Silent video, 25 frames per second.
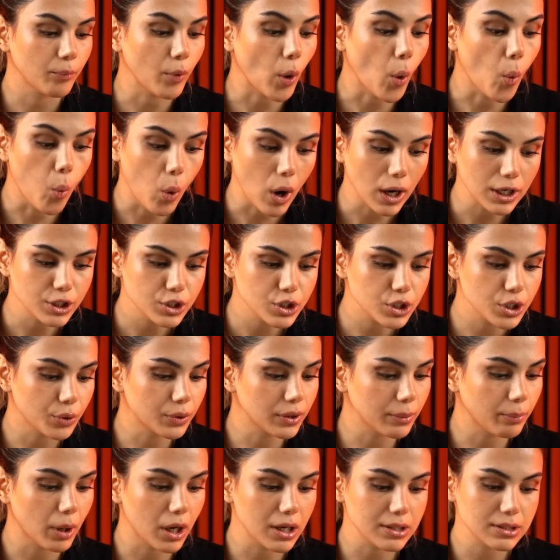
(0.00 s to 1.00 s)
once your
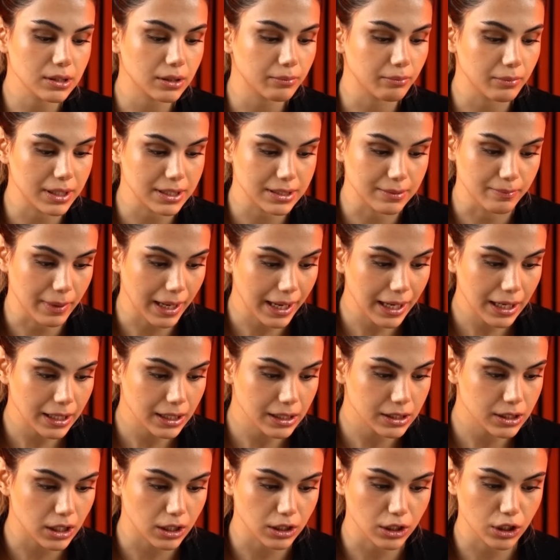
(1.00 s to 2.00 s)
deposit is
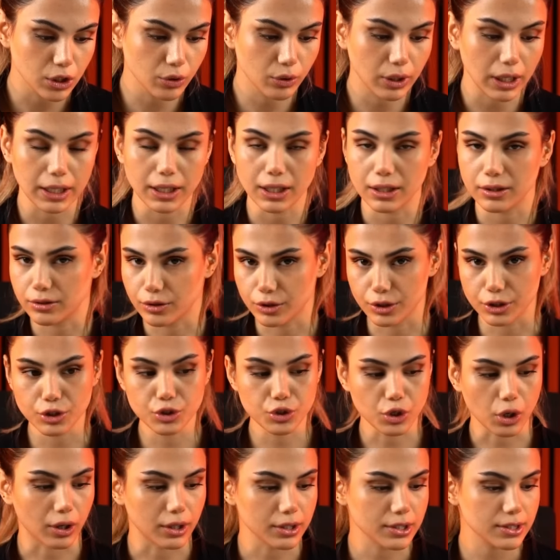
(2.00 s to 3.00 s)
made, you can enter the
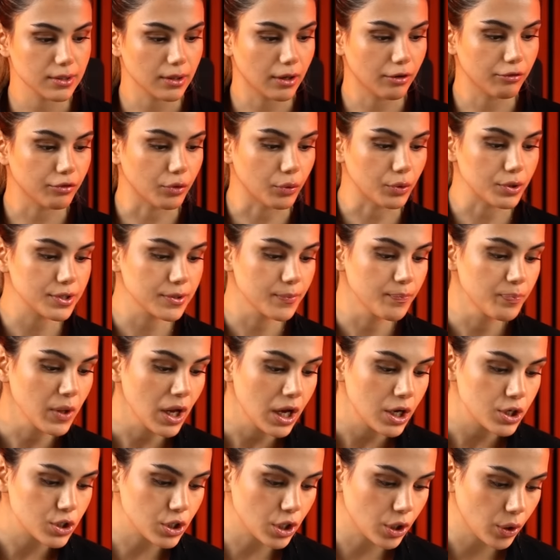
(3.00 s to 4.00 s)
charts, of course.
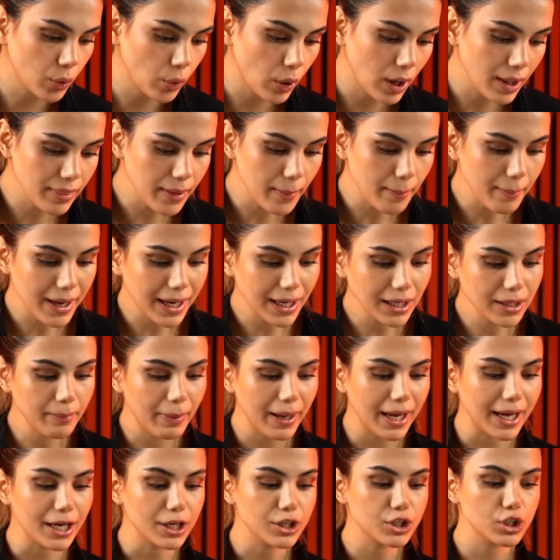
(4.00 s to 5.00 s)
So on the main
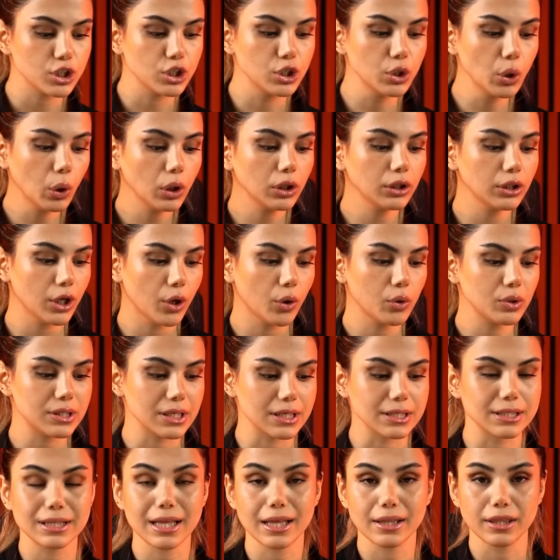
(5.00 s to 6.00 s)
page, you'll
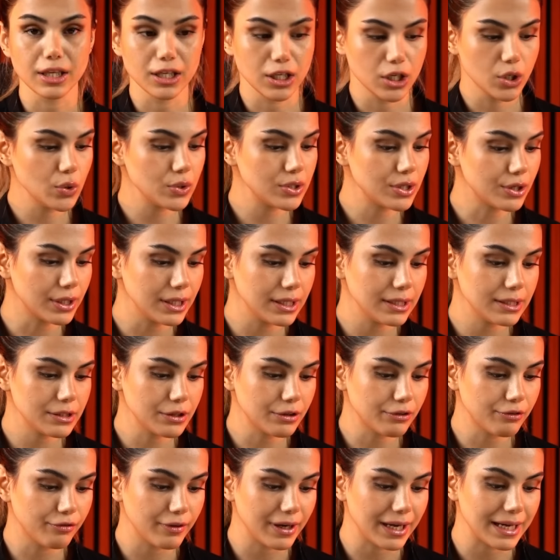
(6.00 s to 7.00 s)
notice that the user
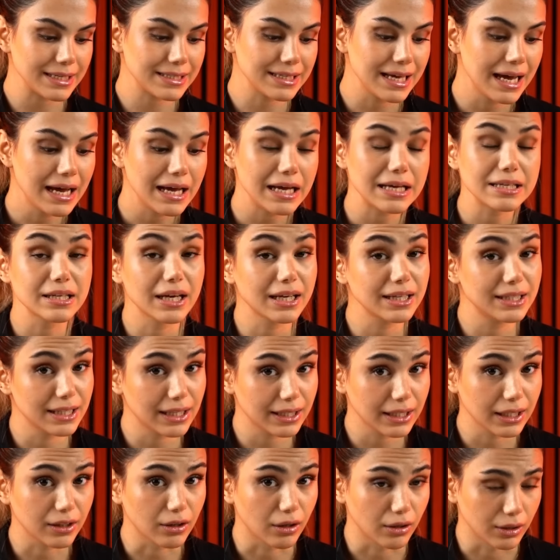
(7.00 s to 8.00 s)
interface is
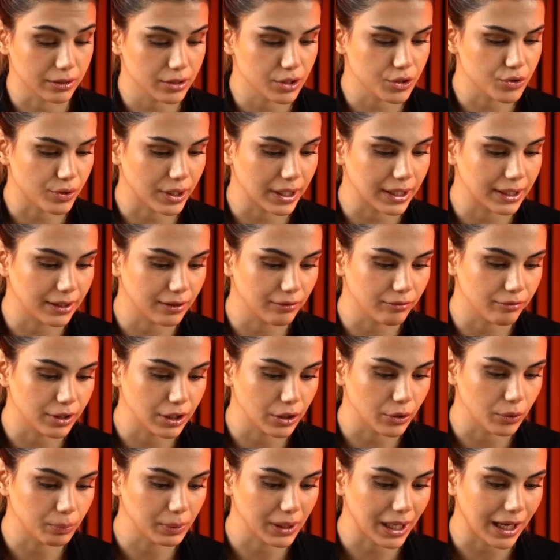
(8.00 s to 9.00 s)
identical to
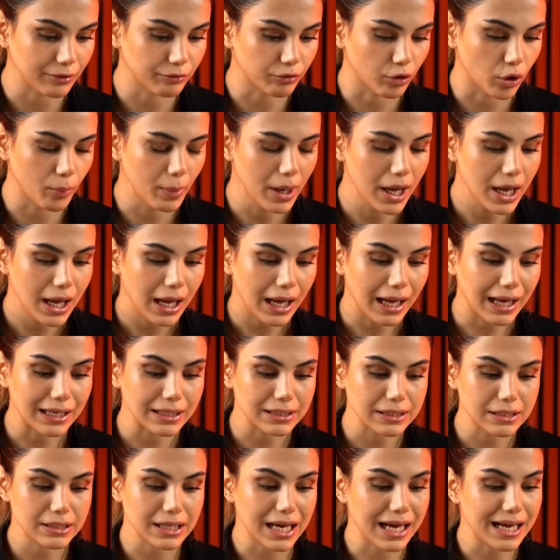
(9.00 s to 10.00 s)
TradingView platform,
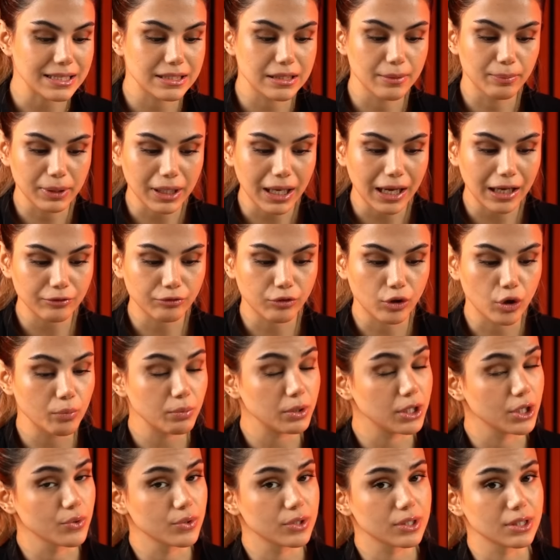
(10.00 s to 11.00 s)
and as the platform
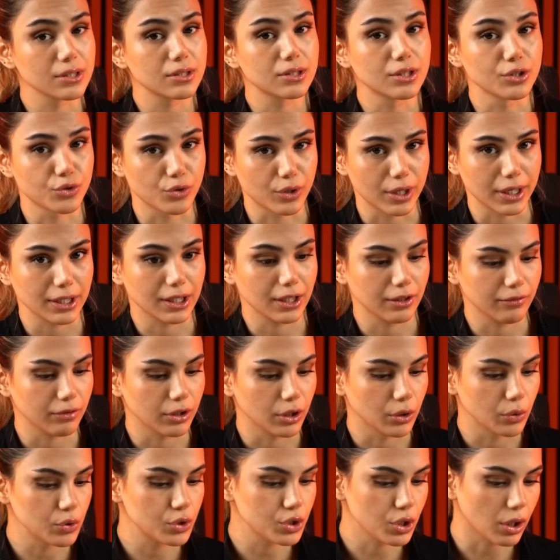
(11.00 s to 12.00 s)
uses the
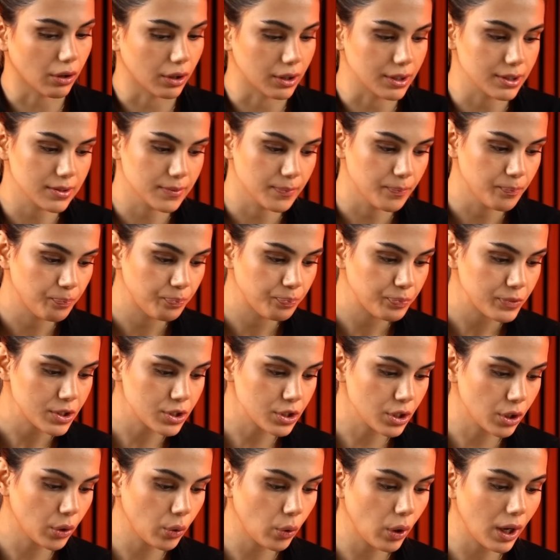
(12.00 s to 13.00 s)
TradingView charts.
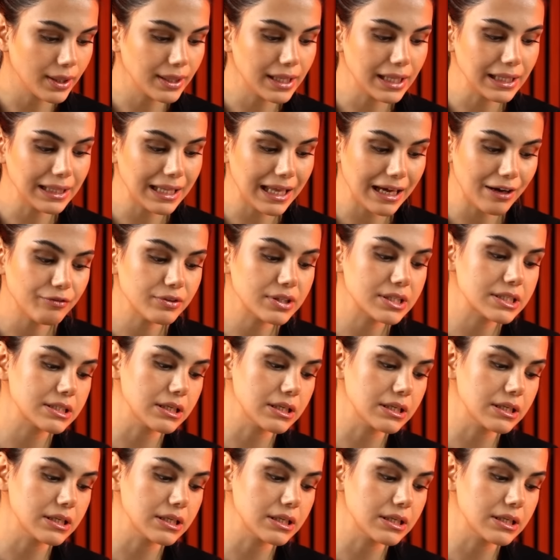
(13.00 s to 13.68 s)
So on the left